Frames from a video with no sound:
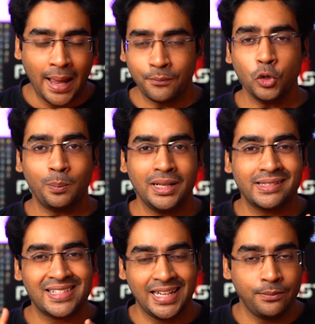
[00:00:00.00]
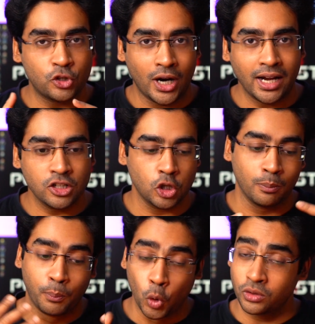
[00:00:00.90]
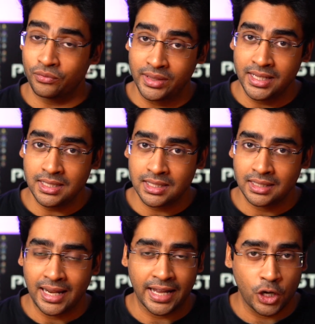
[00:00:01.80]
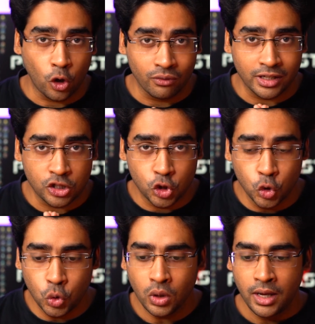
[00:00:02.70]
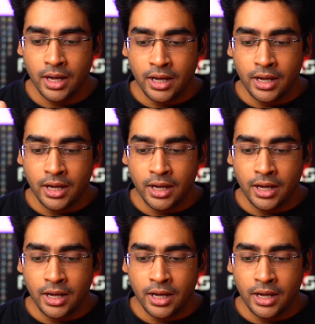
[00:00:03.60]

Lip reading: I'm going to play the same tracks on both of these like I always do.